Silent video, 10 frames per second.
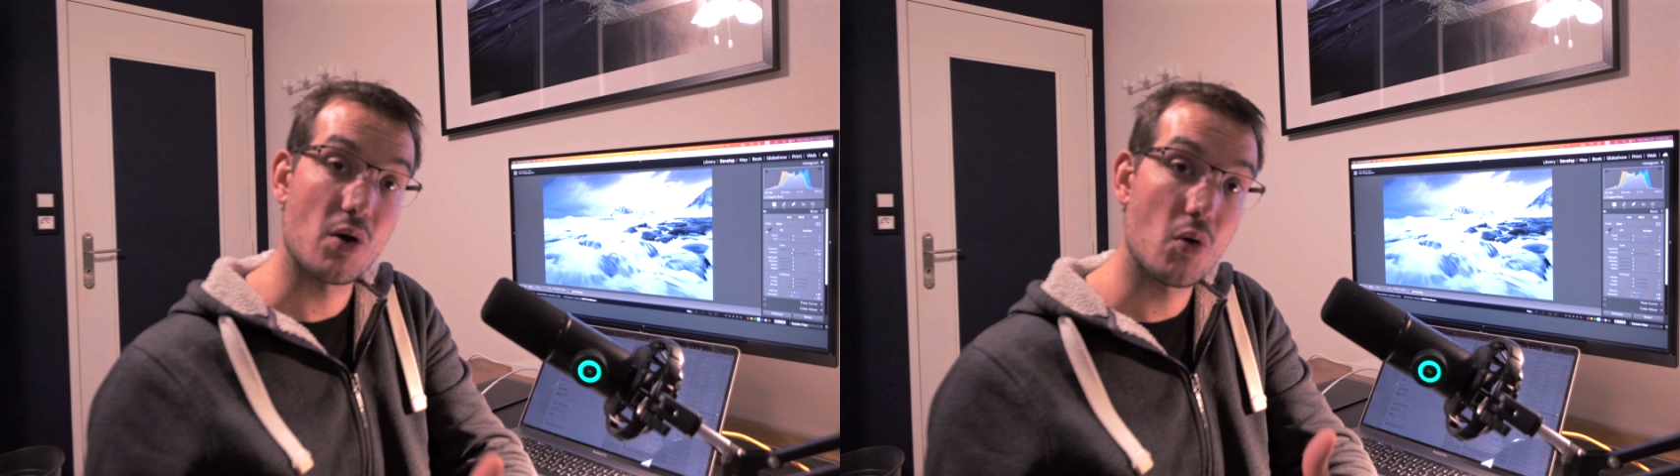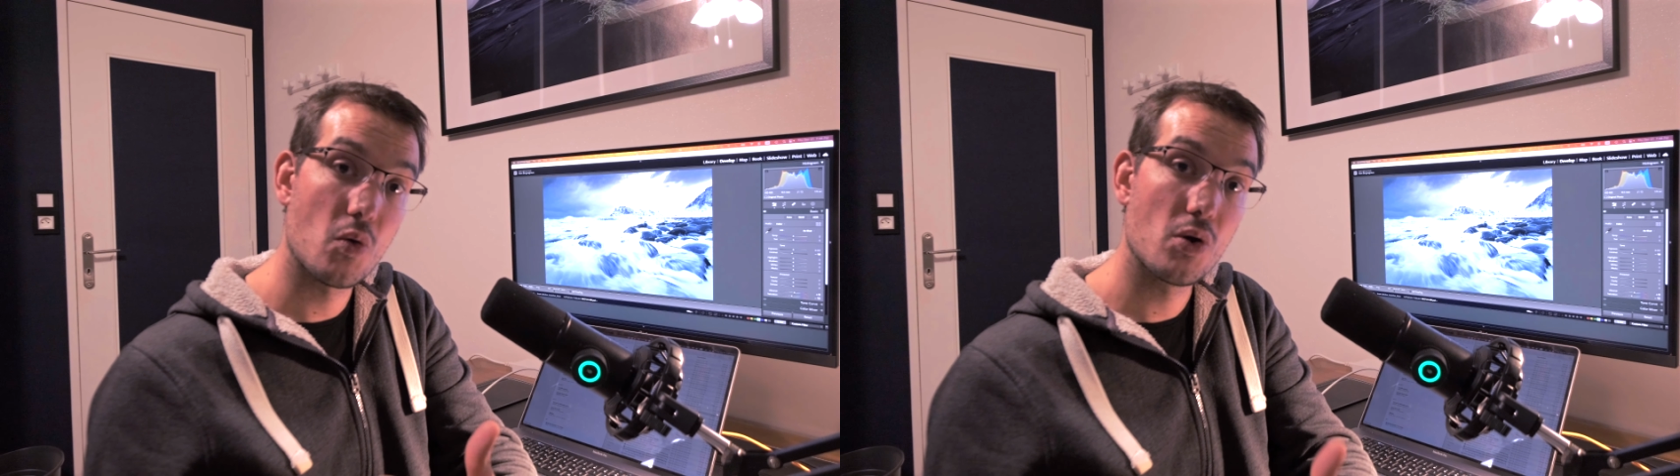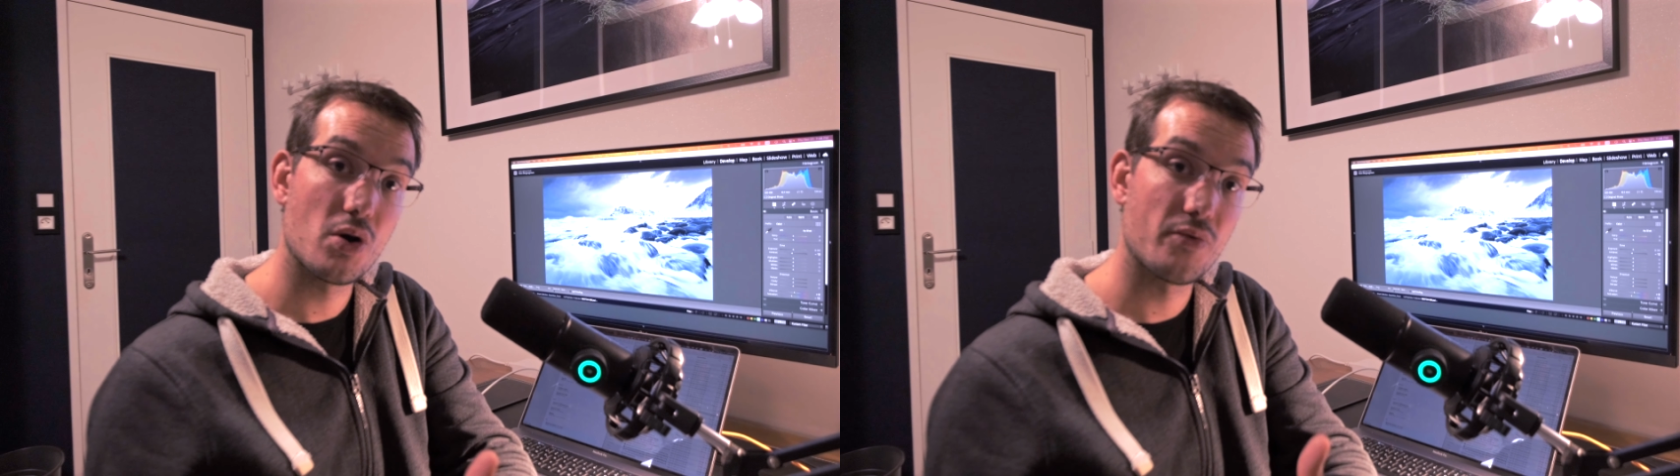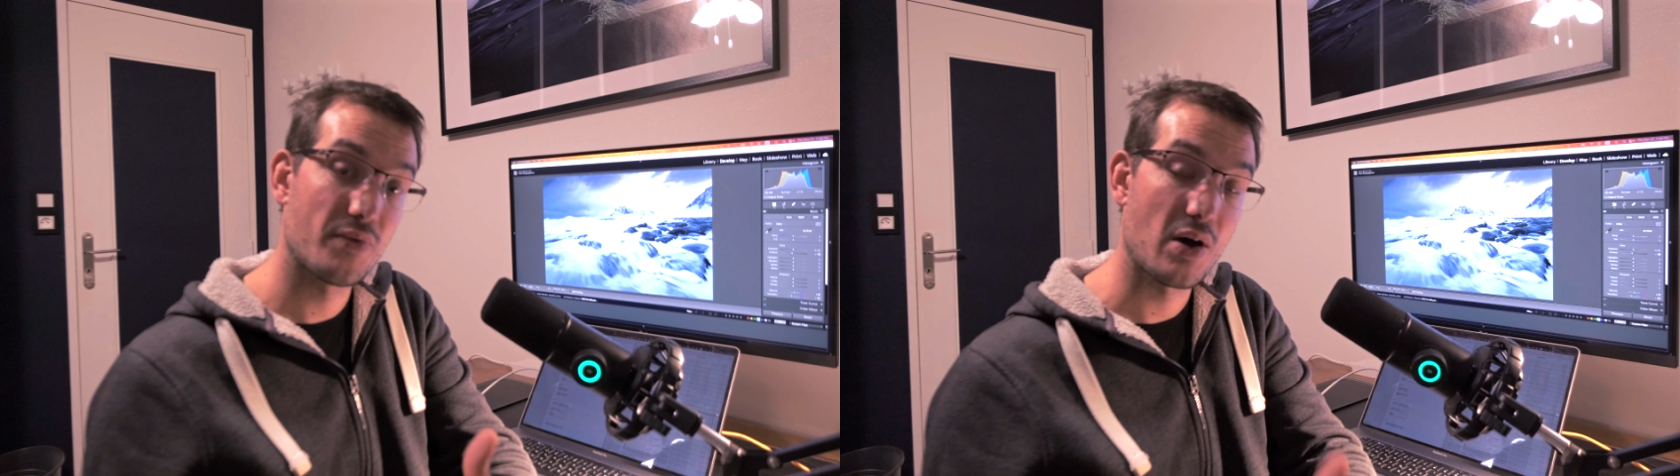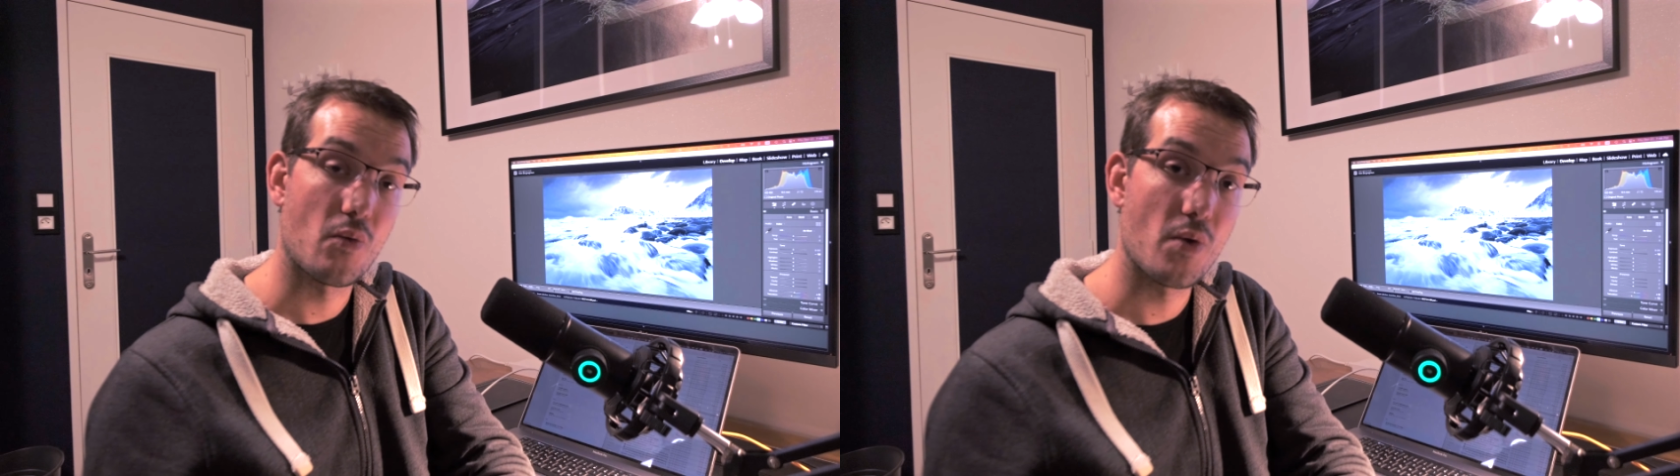all of
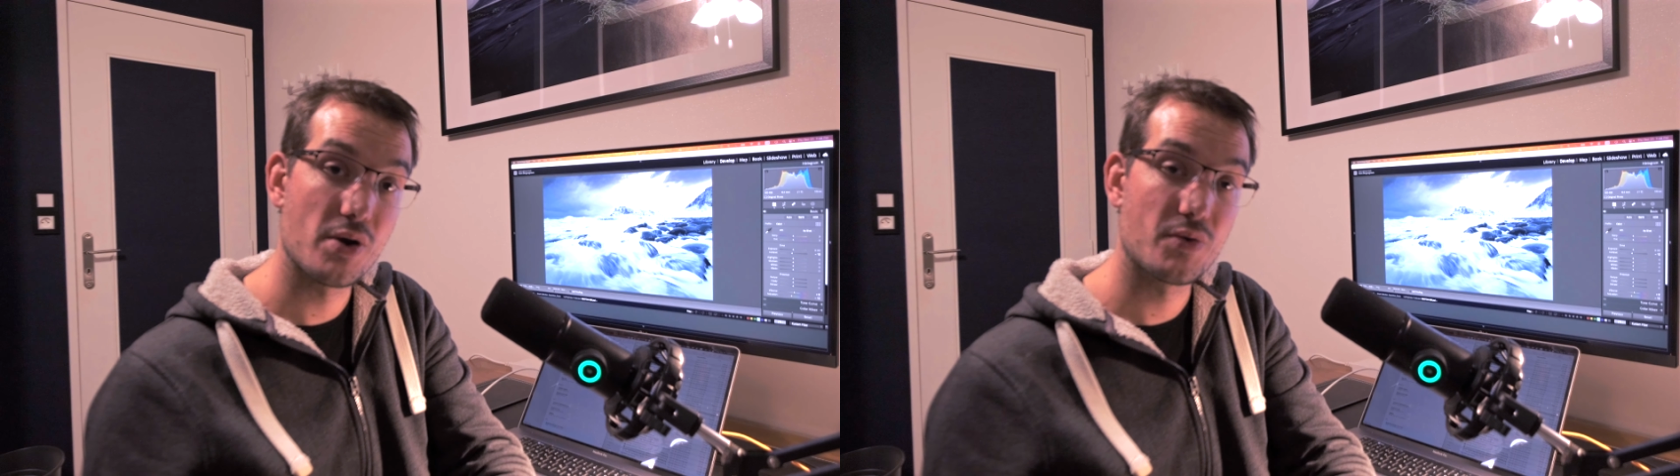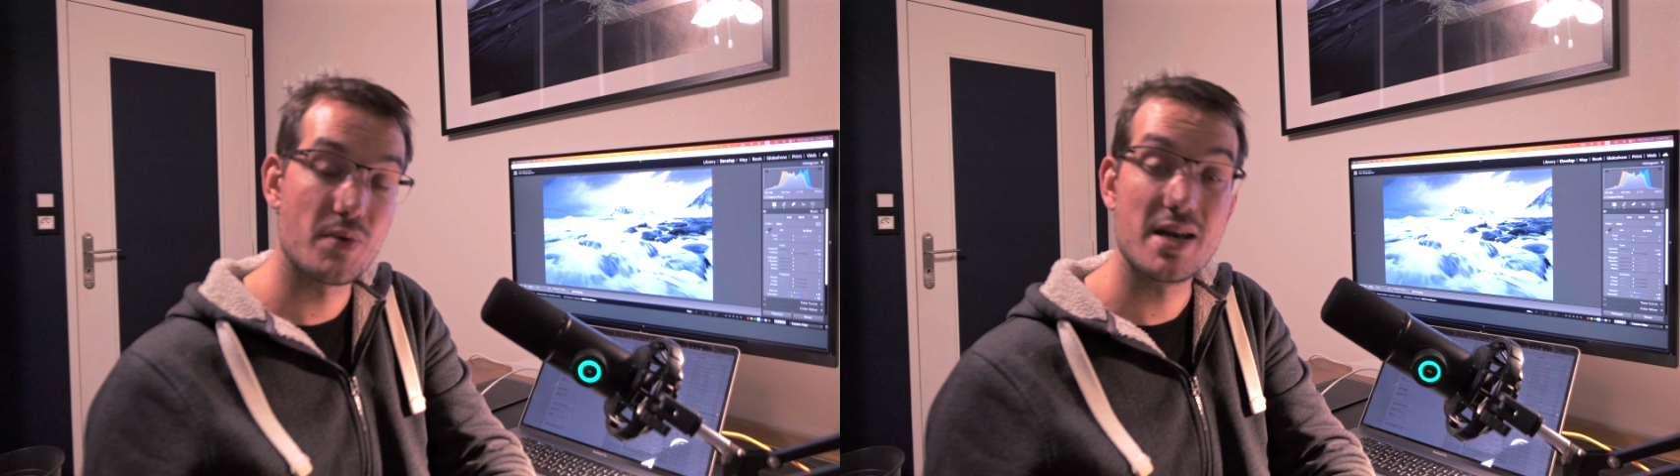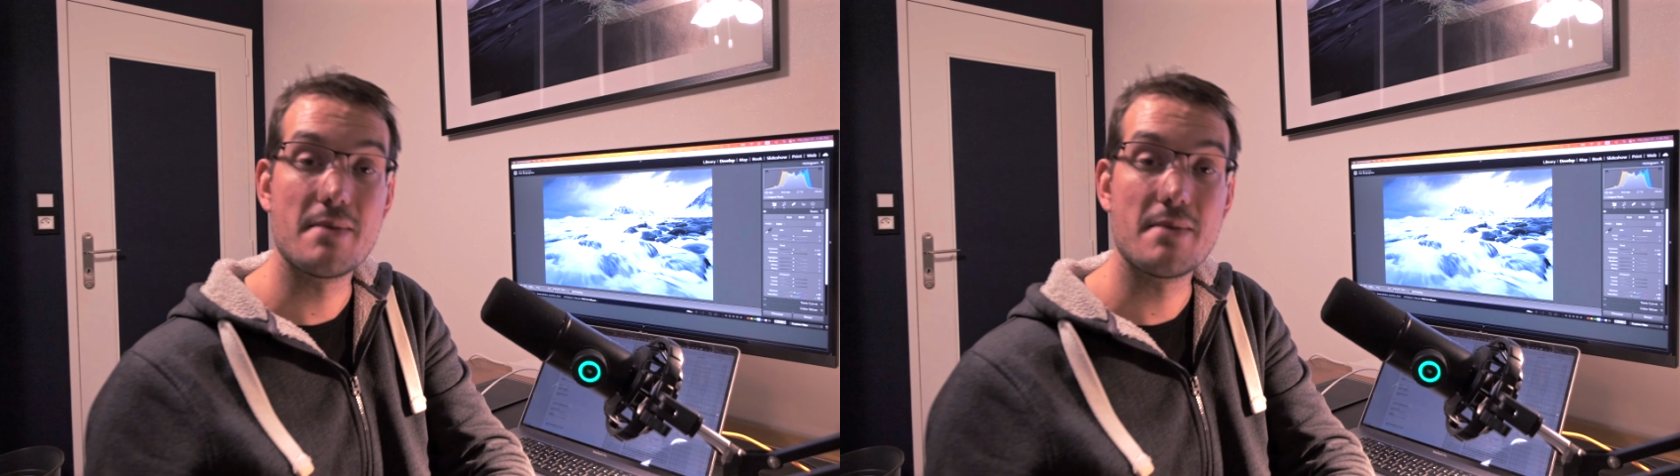our work really